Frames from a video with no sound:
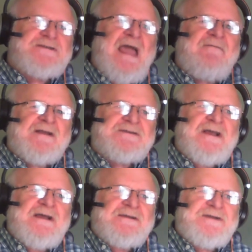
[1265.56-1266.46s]
savings.
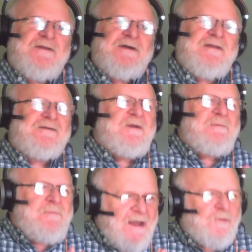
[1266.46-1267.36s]
So there's a
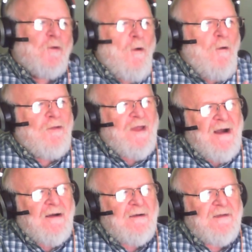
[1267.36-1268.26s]
big role
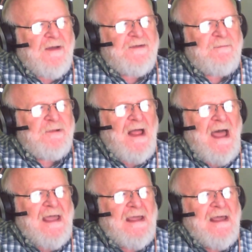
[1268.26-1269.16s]
there to
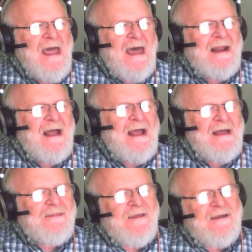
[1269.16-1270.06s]
play. And
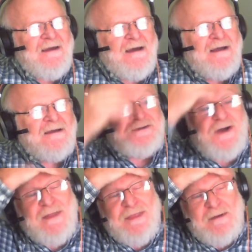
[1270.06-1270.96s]
I think
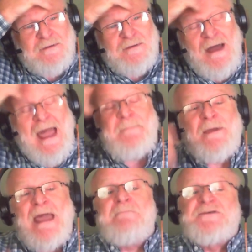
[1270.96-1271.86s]
I think
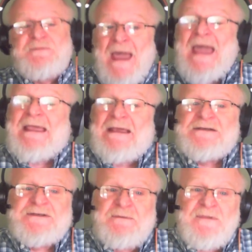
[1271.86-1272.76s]
APMs making
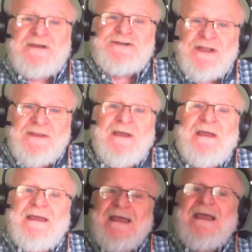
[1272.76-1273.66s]
a submission
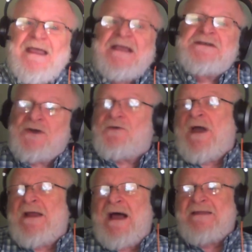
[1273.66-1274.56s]
is a
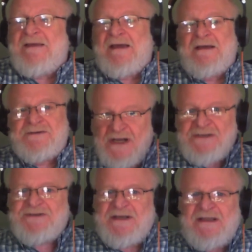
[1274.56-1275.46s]
great idea,
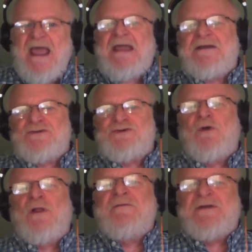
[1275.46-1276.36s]
just to take
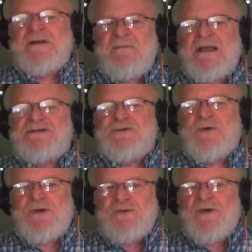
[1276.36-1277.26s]
control of it and make
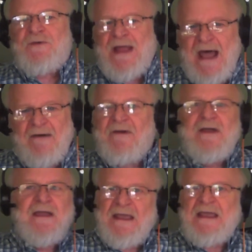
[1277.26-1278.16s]
sure you don't have
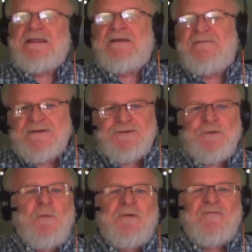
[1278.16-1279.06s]

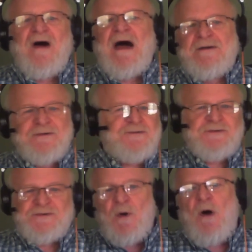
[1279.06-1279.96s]
individual providers
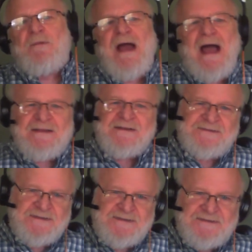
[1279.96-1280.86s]
or small
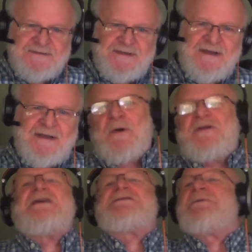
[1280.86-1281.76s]
practices,
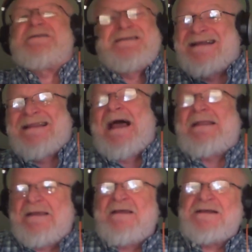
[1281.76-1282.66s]
participants
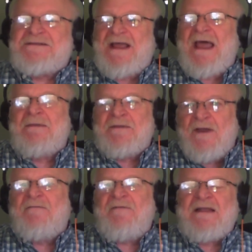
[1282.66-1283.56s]
neglecting this and
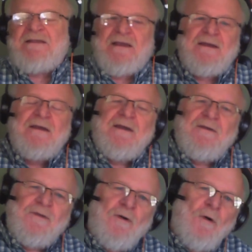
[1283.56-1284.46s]
affecting
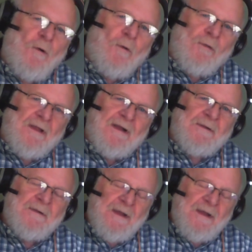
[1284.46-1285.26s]
the whole